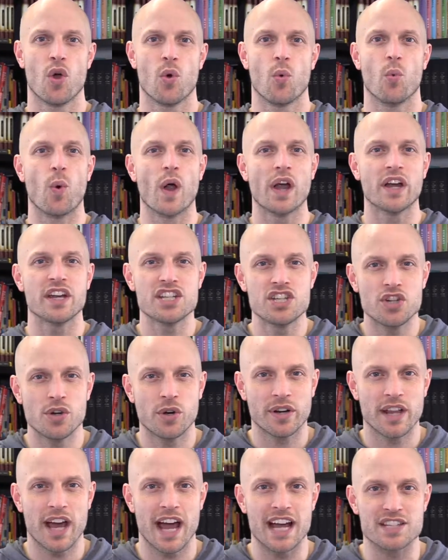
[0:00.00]
where did you
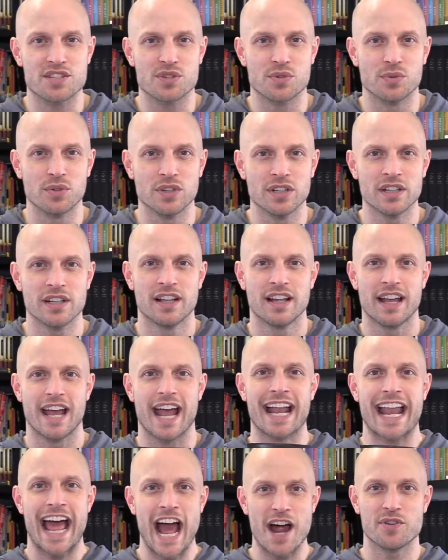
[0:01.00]
go to high school
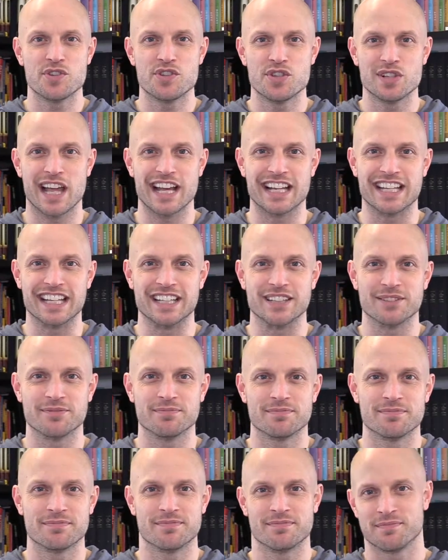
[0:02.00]
and how did you like it?
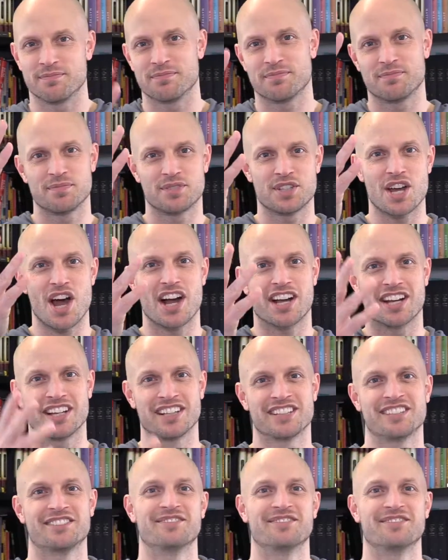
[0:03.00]
Talk.